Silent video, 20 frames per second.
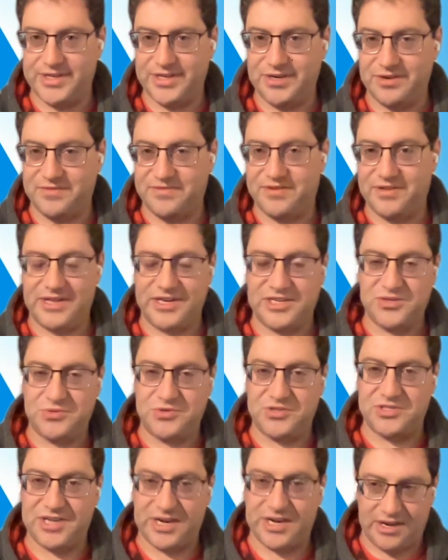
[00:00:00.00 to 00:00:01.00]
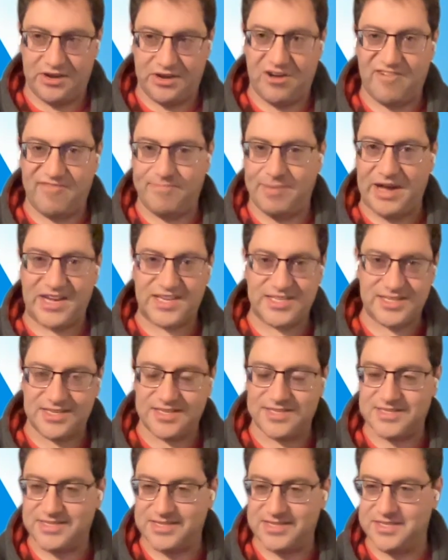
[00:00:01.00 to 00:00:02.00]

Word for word: You know, it felt like she was checking off boxes.